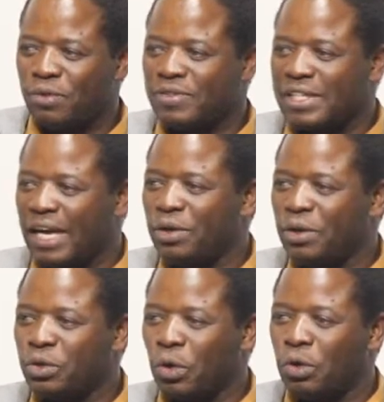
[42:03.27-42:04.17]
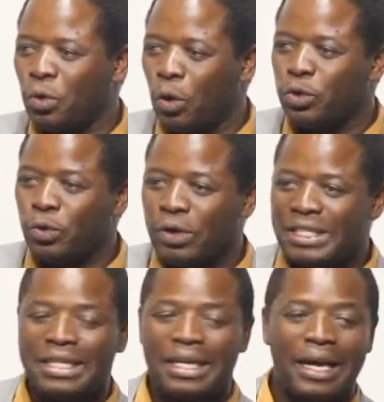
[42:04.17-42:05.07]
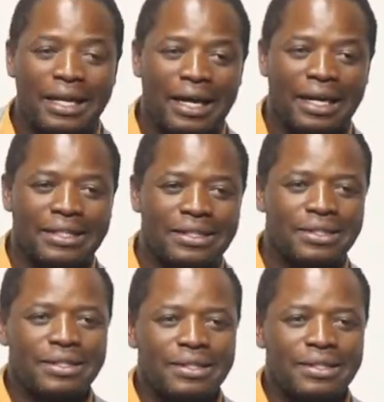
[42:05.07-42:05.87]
of trial, don't go to risky areas.